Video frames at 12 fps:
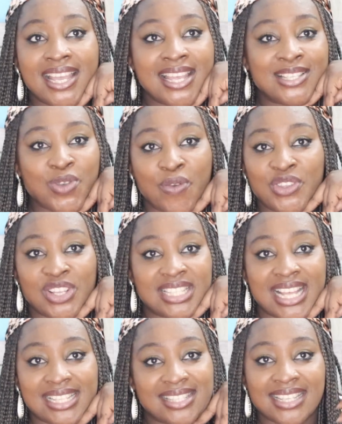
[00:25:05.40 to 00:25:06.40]
it's obvious
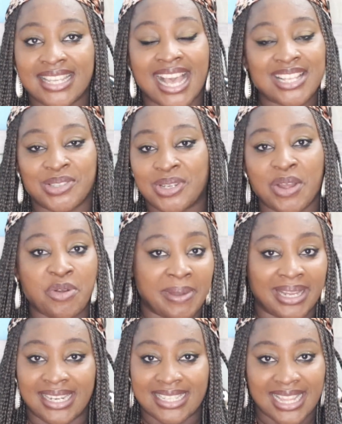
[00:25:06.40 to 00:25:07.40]
that he has another
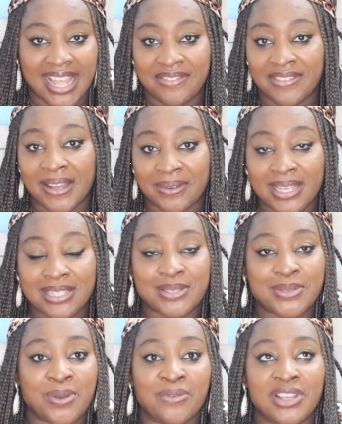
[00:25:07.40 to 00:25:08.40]
woman in his life now. It is
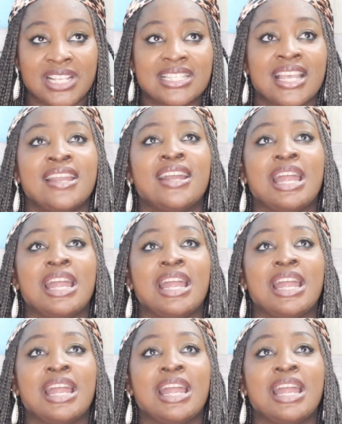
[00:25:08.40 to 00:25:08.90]
so obvious.